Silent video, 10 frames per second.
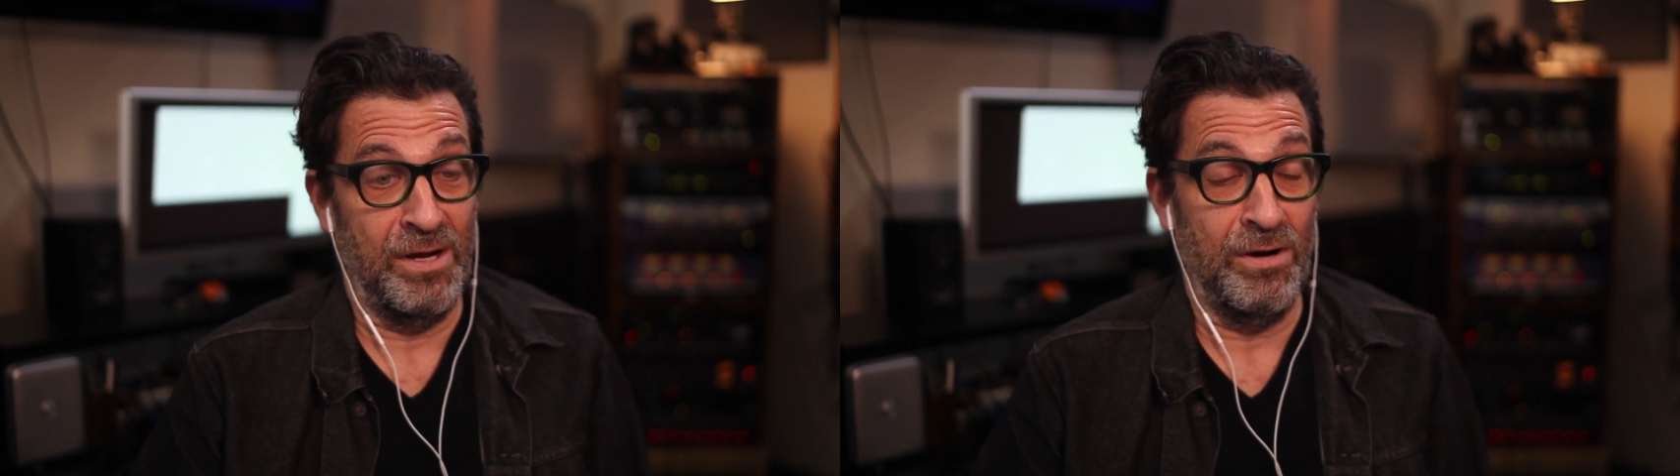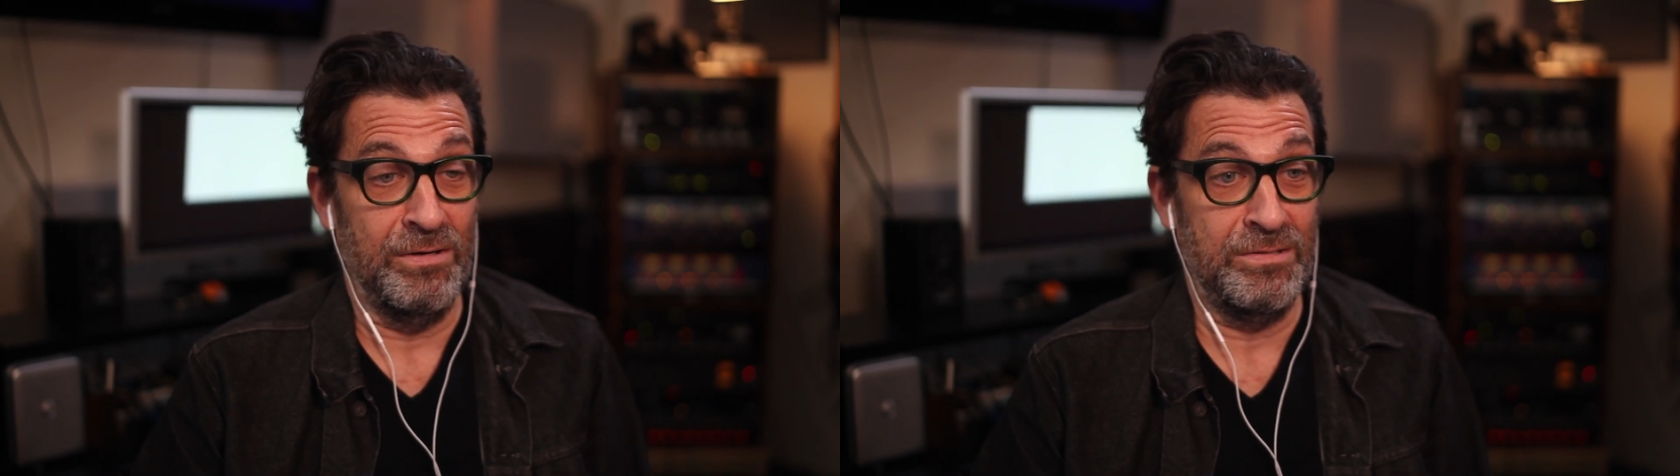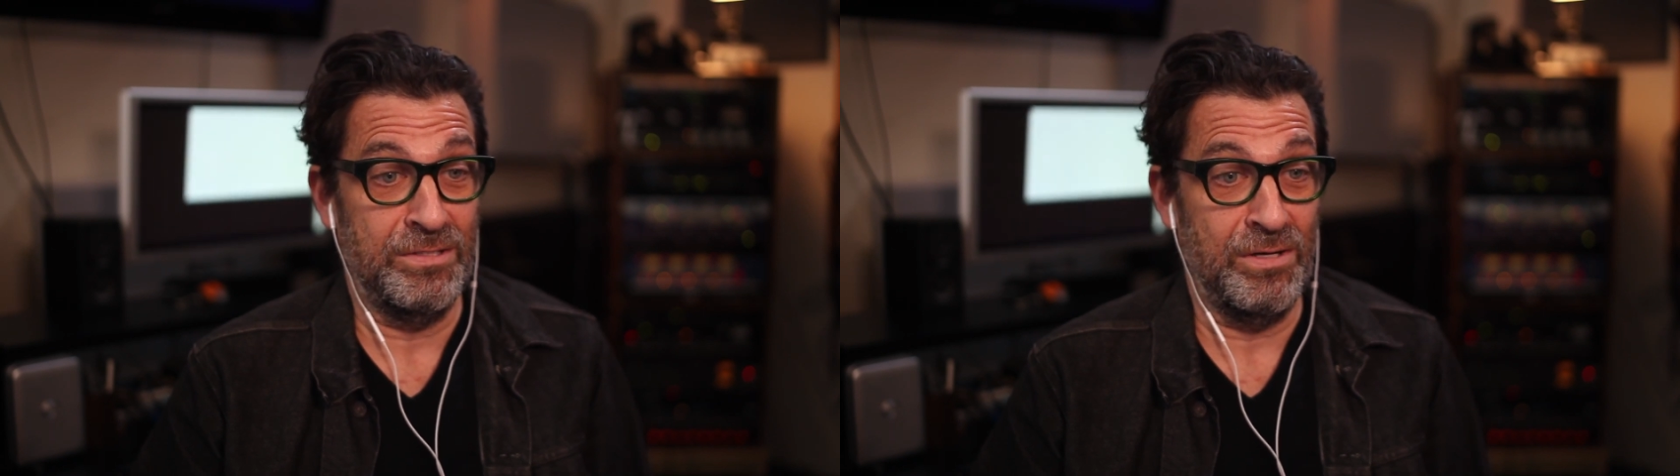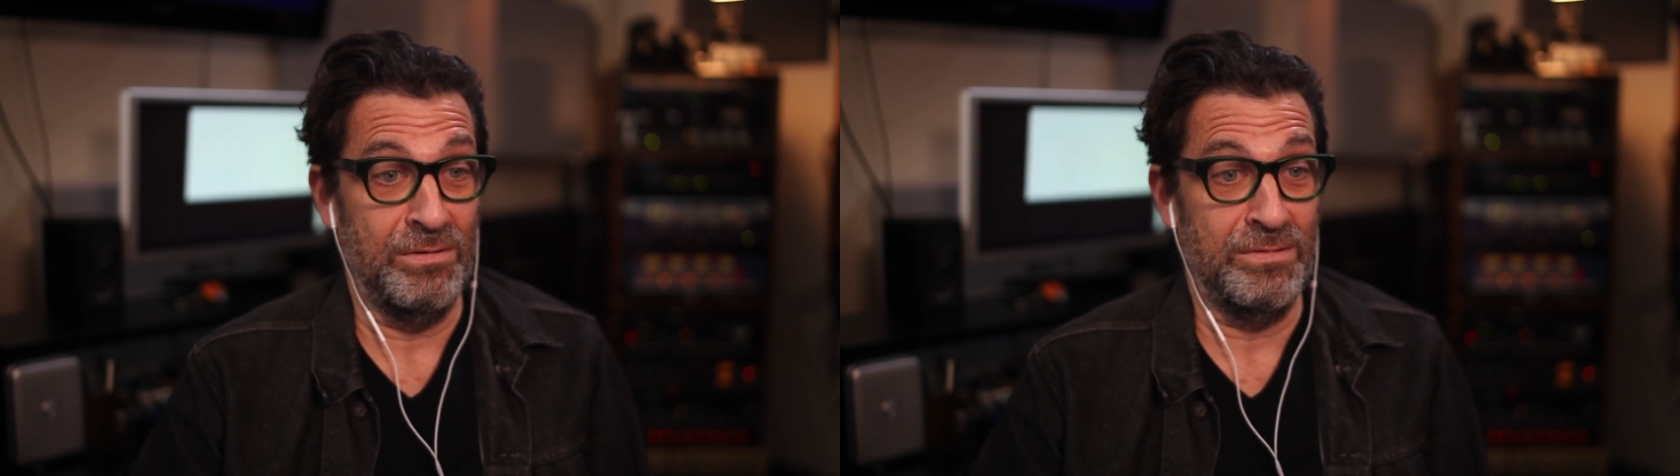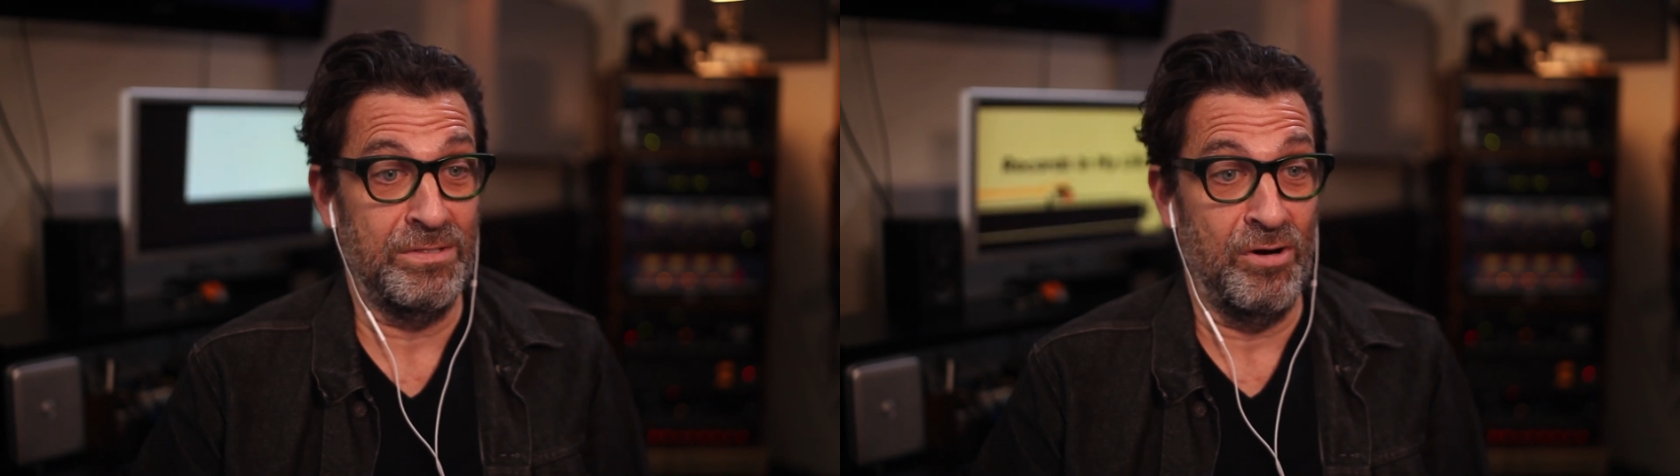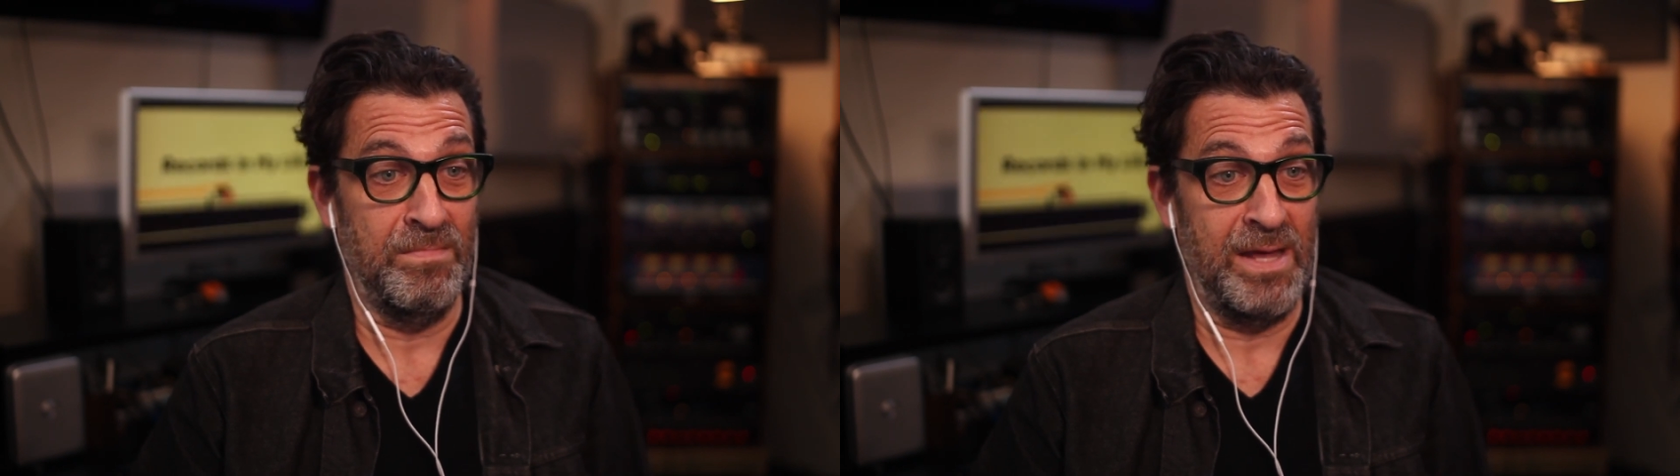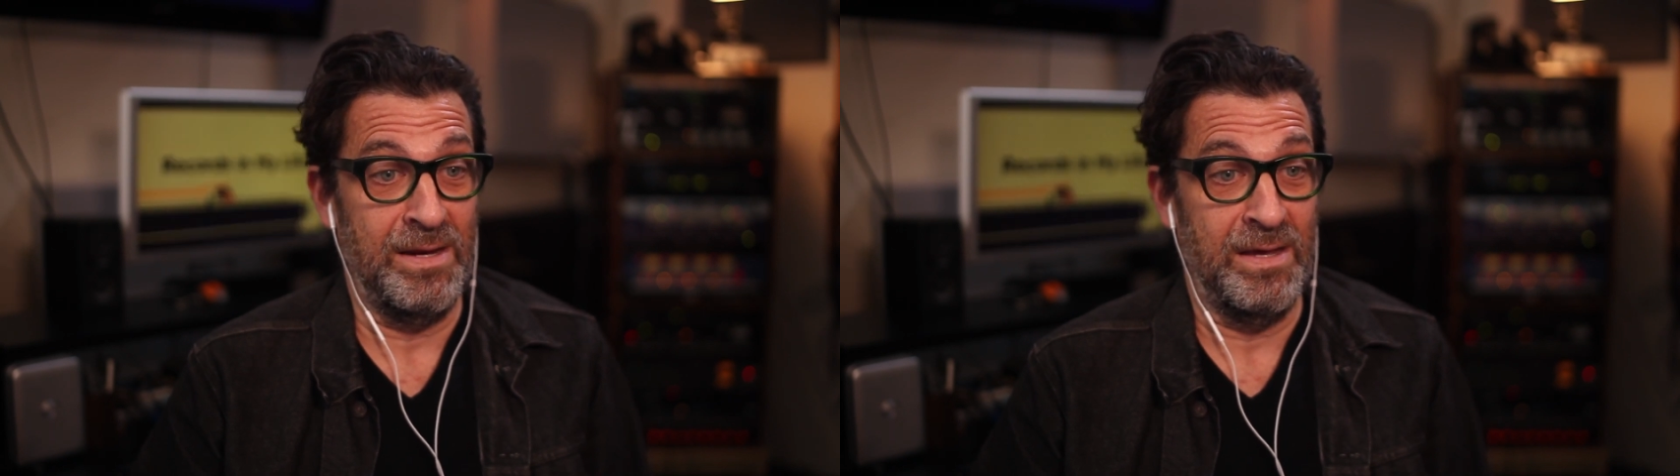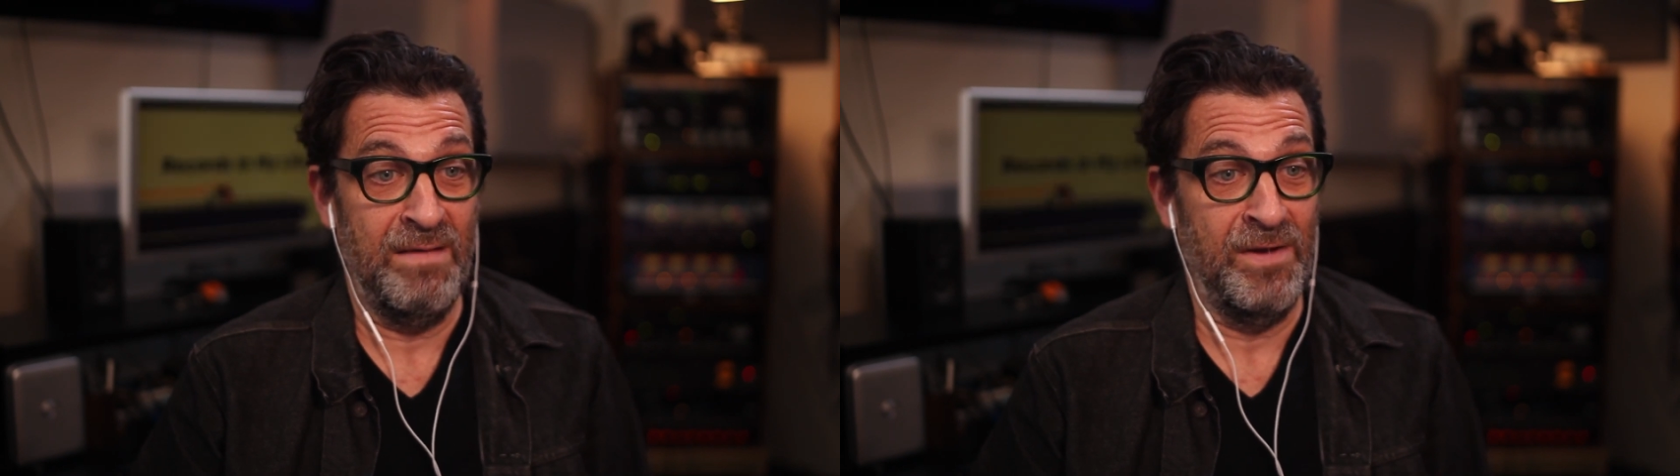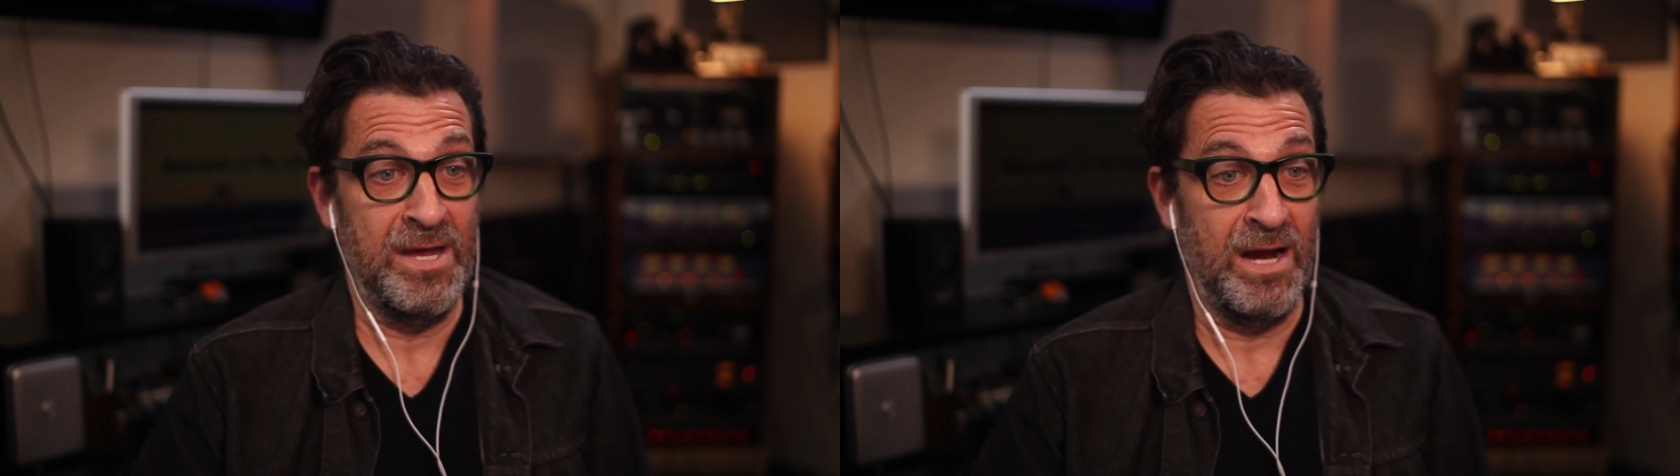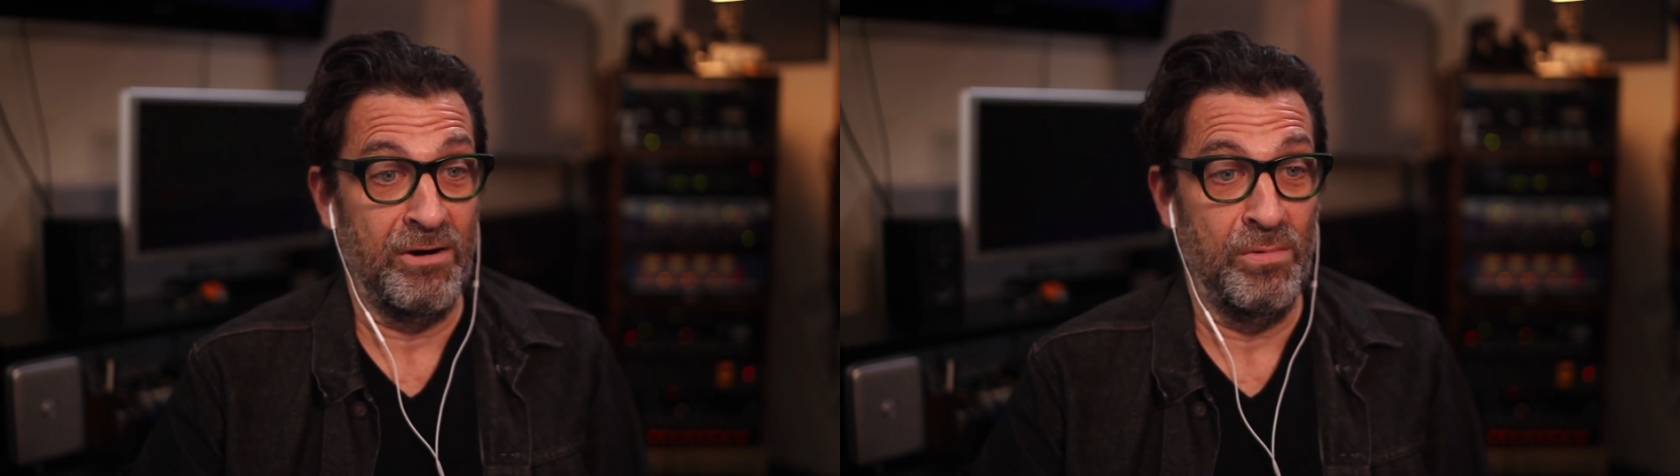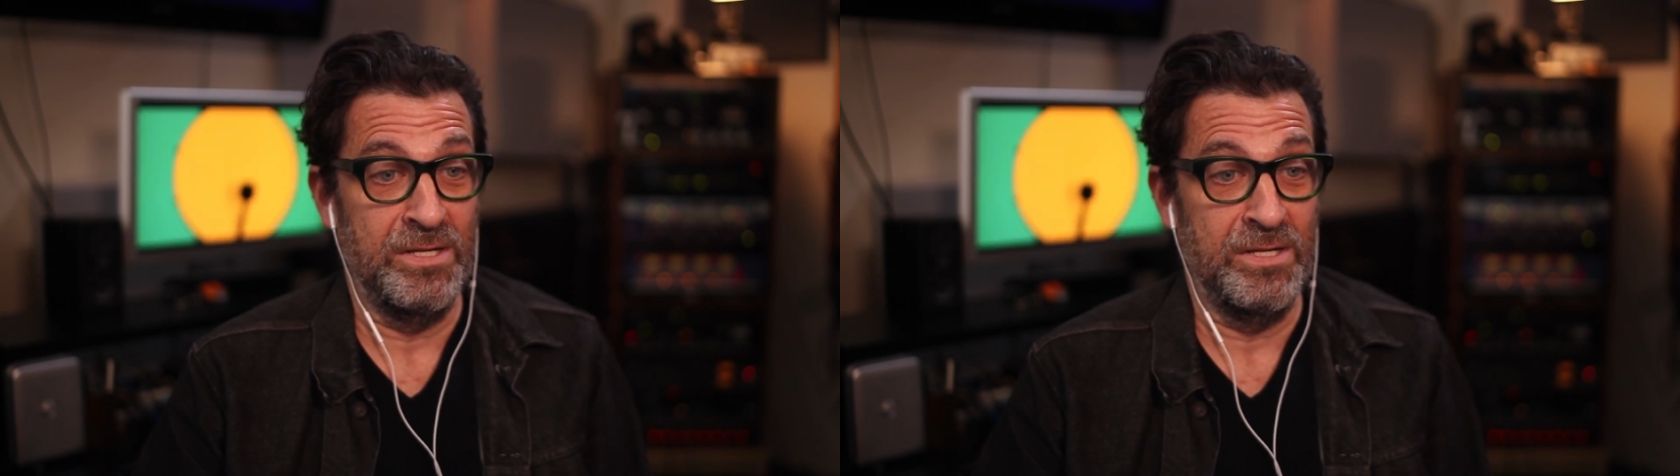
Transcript: there are so so many even younger